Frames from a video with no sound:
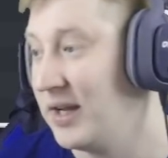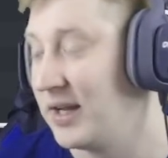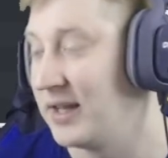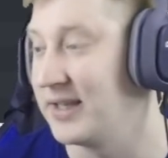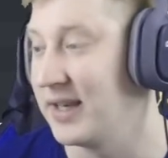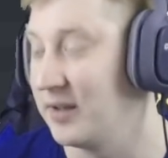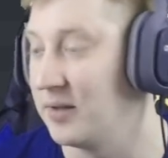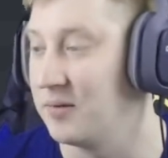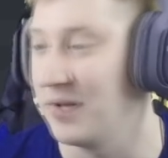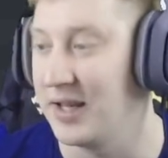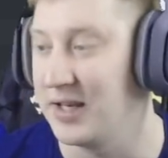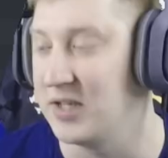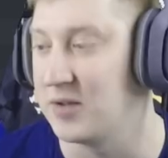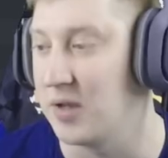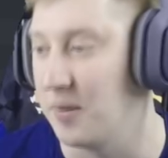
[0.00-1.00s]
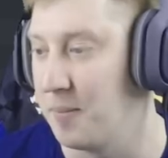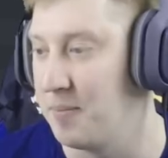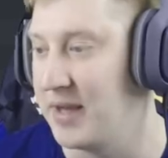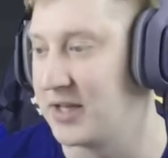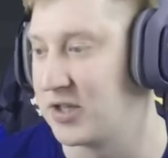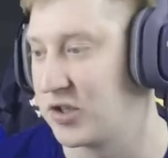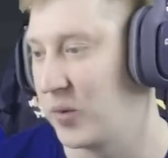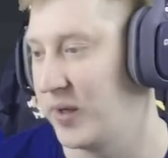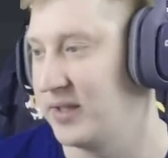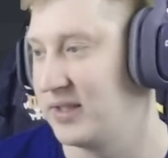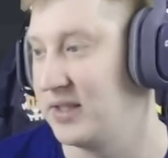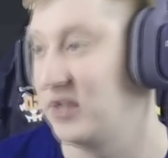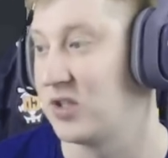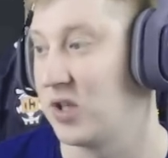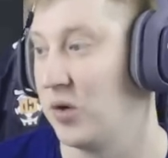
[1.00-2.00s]
Again, in his
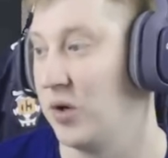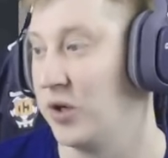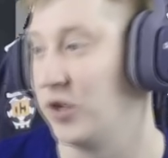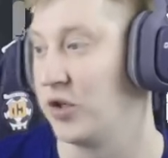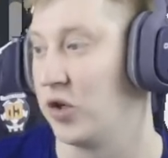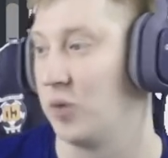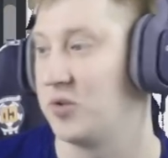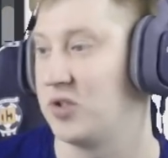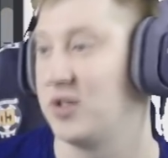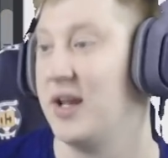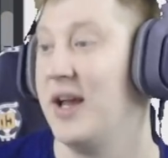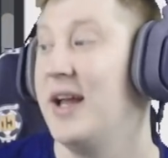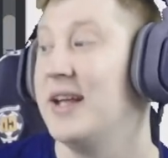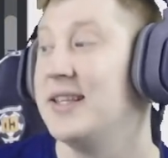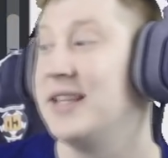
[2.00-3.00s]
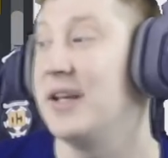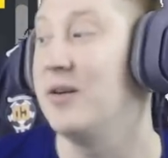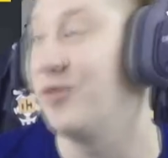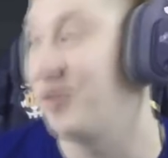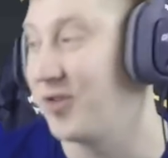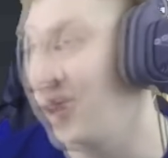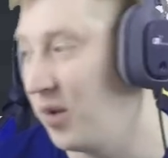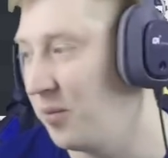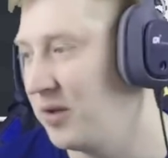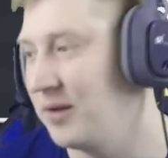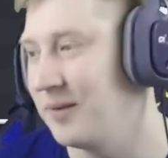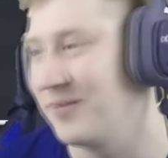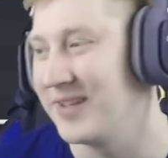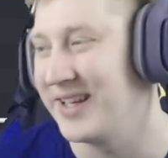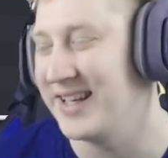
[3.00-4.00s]
mid-twenties, so a good option. Dean
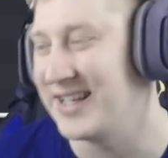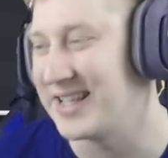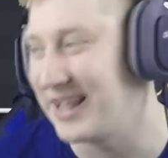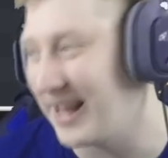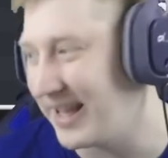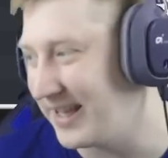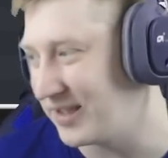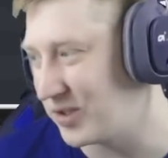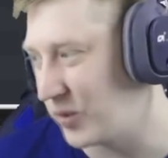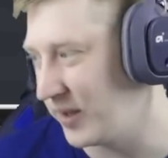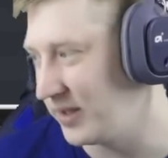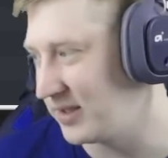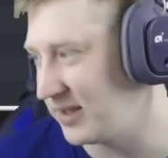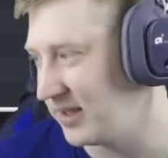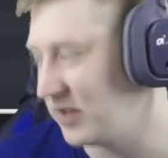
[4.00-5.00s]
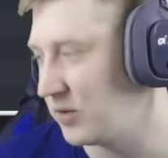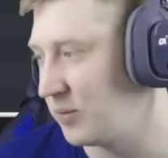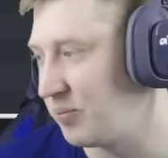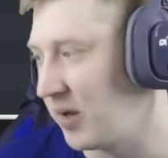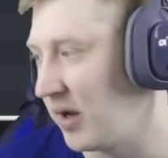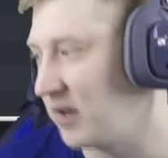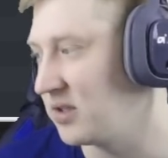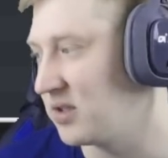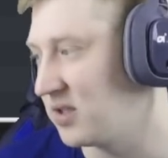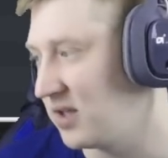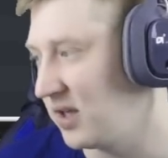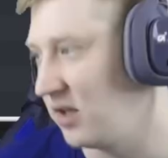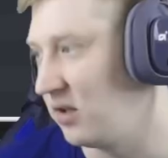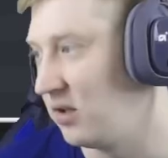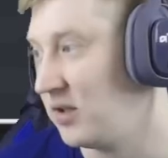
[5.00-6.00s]
Furman in his late twenties, but
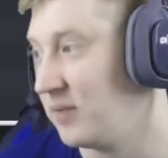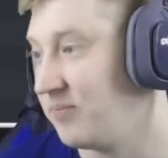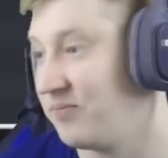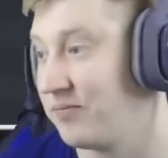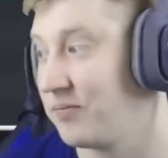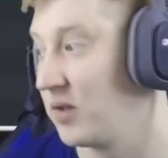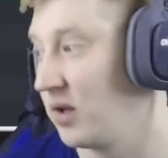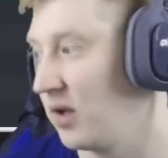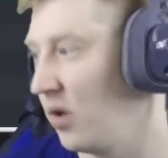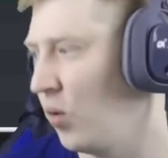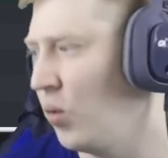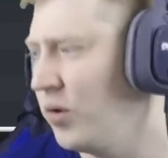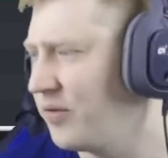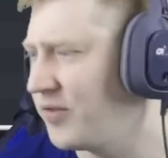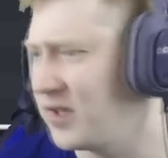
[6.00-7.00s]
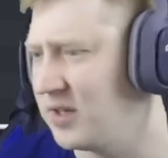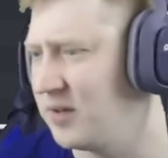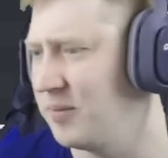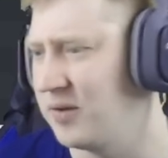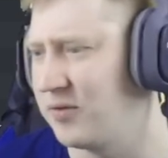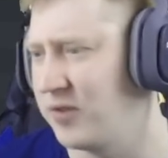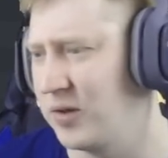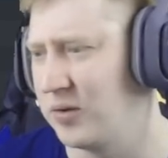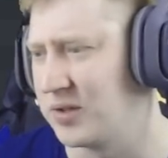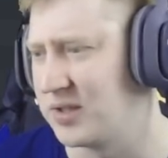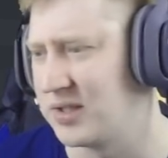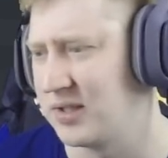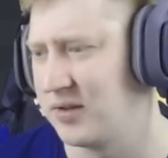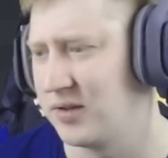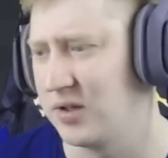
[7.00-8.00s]
still, all of the
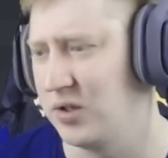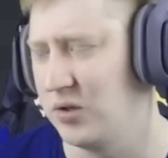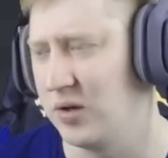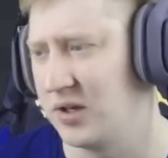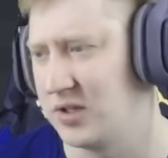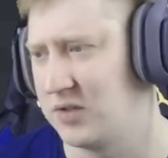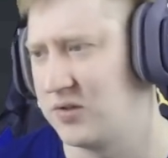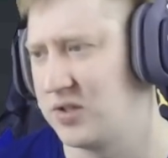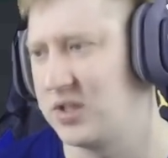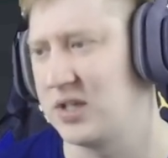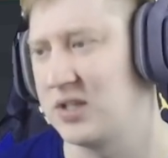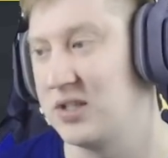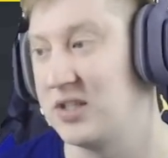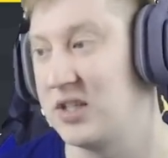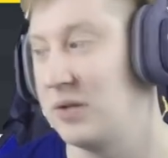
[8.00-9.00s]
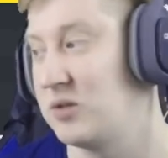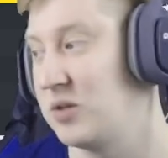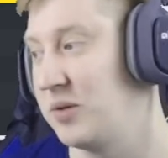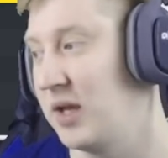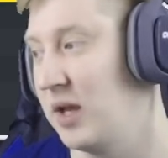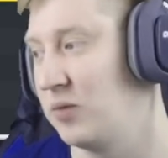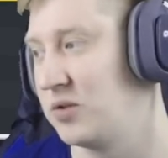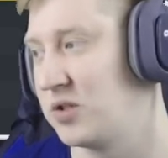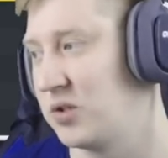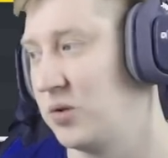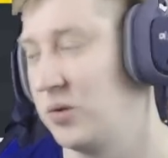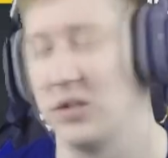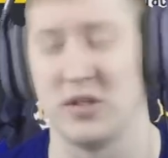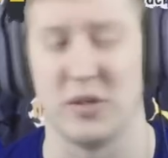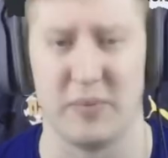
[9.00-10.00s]
midfielders that you guys have suggested seem to be able to
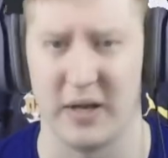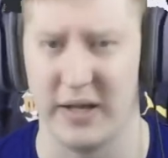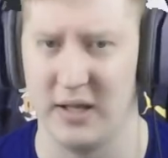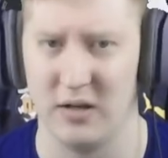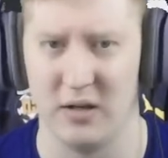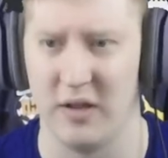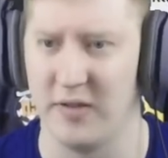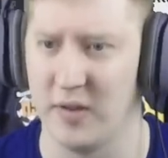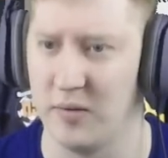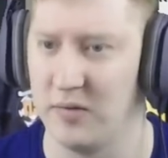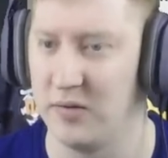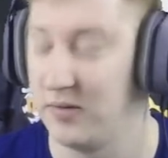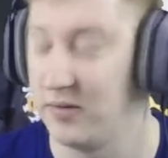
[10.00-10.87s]
uh, to play, like they,